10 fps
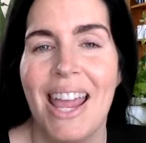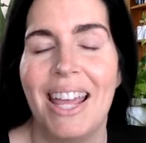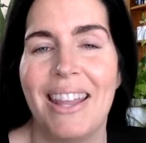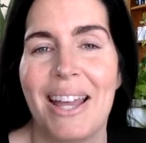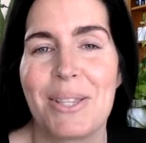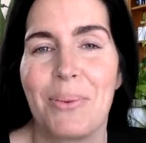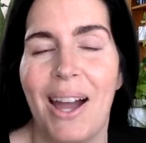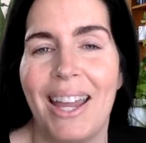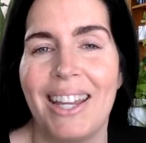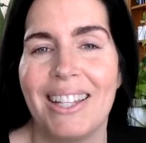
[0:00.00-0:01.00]
and that's
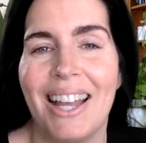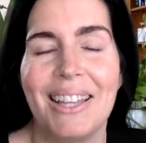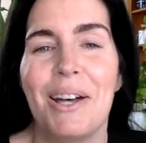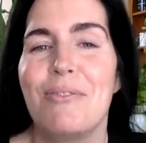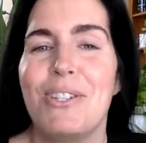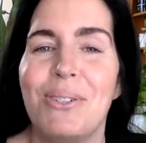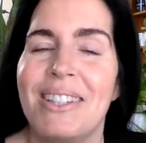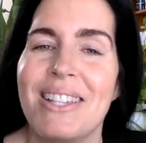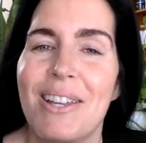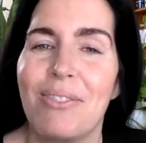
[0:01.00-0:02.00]
why I love doing
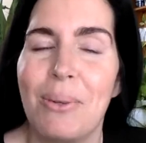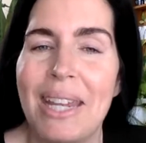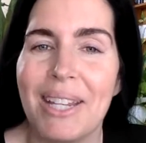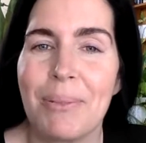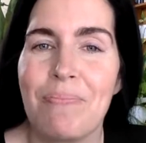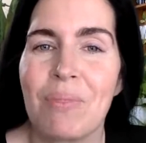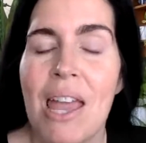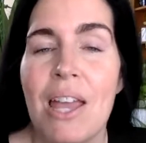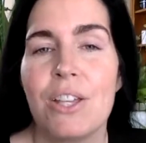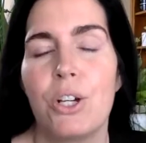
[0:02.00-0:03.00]
this every week.
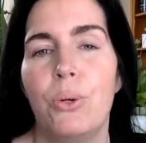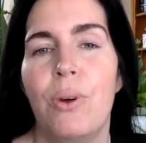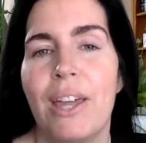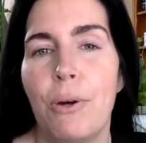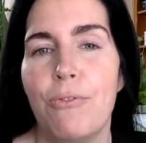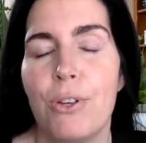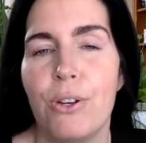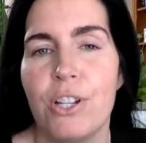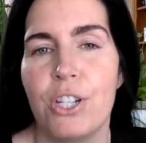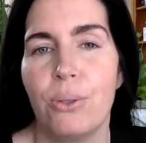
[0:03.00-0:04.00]
So without
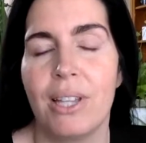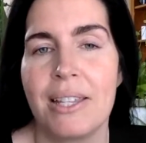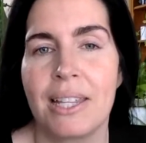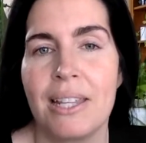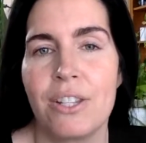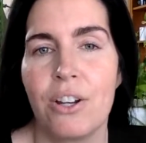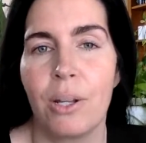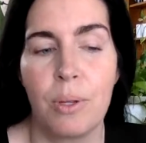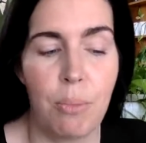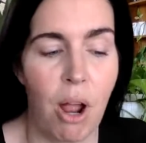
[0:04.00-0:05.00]
further ado, let's get
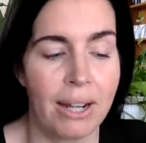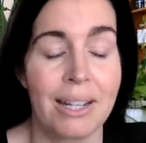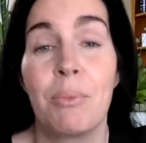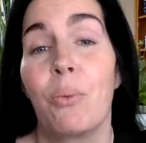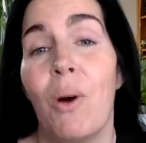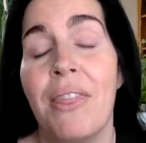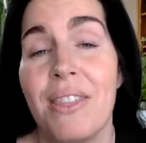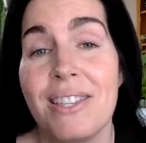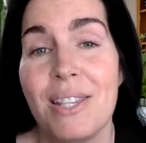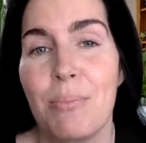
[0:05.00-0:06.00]
started with product number one.
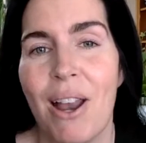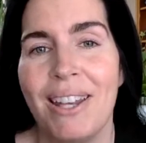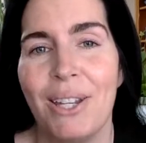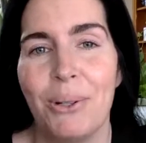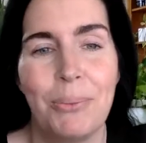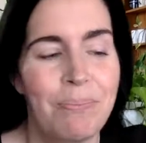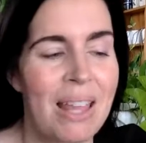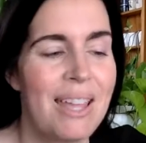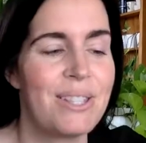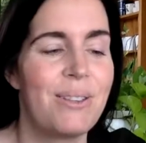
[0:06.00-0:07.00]
This is brand new.
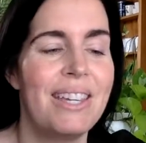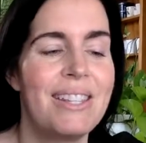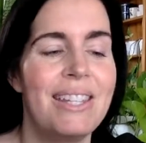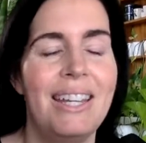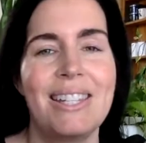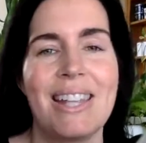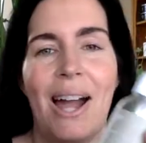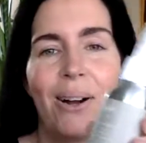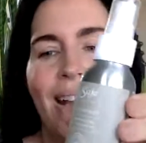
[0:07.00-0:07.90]
So this is our